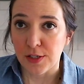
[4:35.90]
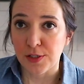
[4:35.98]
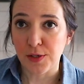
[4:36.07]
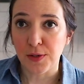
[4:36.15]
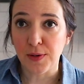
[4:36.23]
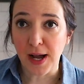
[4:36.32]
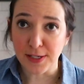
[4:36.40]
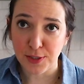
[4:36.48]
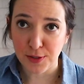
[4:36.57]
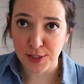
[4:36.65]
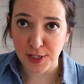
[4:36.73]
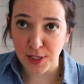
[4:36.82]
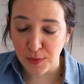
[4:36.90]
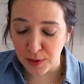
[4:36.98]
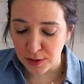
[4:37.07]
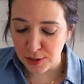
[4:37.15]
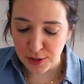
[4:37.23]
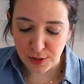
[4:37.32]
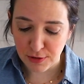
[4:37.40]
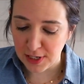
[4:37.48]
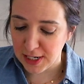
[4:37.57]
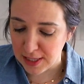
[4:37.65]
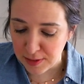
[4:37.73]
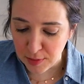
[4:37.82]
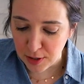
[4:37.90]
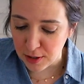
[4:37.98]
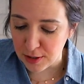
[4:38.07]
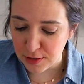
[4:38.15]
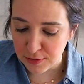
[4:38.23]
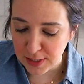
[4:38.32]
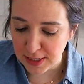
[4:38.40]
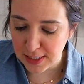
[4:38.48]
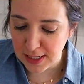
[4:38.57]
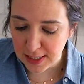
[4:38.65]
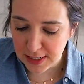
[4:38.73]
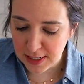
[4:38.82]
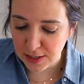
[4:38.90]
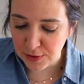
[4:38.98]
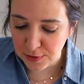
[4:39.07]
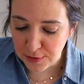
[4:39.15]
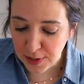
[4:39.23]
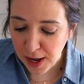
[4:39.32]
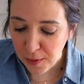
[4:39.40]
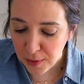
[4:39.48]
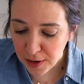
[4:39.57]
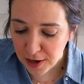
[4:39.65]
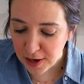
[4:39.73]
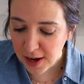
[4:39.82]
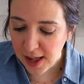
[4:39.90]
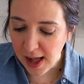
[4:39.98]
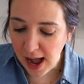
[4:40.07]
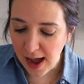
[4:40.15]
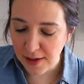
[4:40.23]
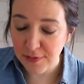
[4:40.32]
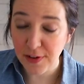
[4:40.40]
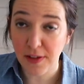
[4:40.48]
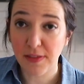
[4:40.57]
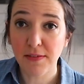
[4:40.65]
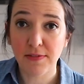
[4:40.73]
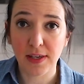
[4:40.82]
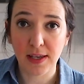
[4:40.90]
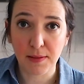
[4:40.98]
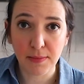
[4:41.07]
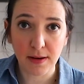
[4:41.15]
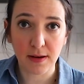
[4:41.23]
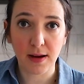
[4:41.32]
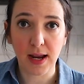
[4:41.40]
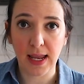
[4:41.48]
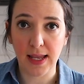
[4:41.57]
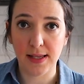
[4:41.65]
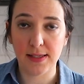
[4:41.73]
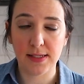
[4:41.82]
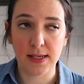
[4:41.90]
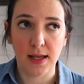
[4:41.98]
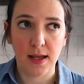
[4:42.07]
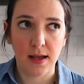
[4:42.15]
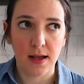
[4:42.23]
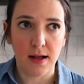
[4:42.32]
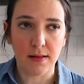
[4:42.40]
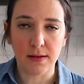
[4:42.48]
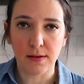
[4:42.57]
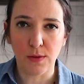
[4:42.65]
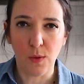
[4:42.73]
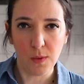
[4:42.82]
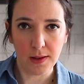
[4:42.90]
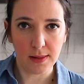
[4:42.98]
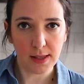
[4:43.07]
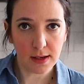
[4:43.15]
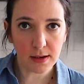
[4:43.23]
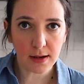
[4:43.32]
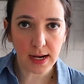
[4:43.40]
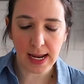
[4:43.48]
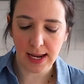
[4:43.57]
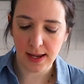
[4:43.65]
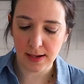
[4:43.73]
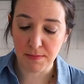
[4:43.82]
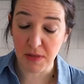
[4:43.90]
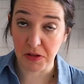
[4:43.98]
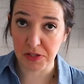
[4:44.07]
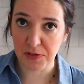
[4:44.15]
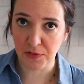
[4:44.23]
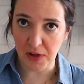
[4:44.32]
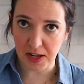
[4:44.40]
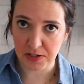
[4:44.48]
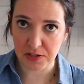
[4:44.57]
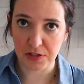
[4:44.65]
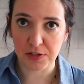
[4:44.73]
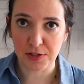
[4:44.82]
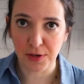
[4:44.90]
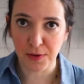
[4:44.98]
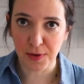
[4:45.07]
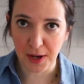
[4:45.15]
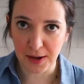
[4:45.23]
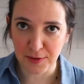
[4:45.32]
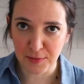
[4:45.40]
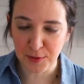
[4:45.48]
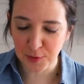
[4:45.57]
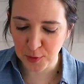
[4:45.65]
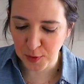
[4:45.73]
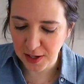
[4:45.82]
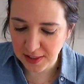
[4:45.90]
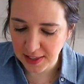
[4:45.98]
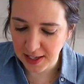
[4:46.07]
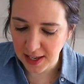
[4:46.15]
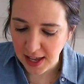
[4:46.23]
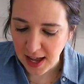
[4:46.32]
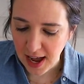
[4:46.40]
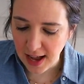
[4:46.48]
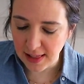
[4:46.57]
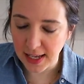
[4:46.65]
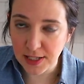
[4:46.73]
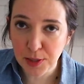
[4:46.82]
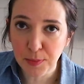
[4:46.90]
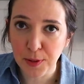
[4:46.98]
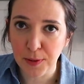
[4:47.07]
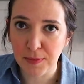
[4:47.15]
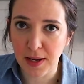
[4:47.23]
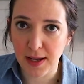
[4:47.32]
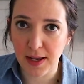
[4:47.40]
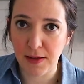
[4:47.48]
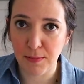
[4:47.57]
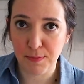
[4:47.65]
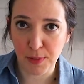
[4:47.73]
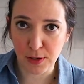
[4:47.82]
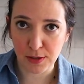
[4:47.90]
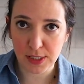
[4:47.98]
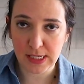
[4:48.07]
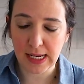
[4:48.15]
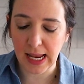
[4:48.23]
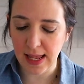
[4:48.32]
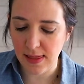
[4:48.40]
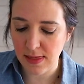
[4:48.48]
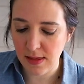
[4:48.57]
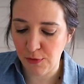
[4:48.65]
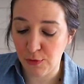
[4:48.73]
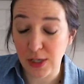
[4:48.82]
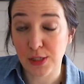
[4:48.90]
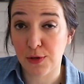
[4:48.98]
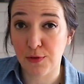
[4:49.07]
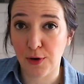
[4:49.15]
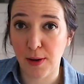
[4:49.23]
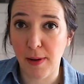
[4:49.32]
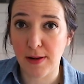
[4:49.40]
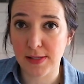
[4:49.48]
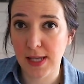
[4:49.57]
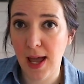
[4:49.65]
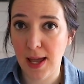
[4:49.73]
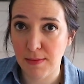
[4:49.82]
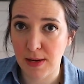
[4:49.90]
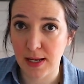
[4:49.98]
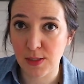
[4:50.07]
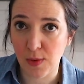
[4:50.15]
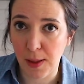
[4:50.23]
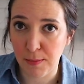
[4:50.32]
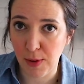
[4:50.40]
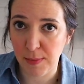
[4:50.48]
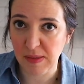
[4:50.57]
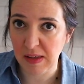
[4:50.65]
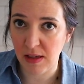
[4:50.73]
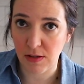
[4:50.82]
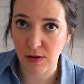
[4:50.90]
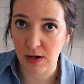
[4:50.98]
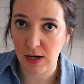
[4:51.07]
So as you'll see, we are just grating the butter directly into the flour. I found that vegan butter is a little oilier and melts faster, so kind of move quickly. I like to put my butter stick in the freezer for about 10 minutes while I'm prepping the other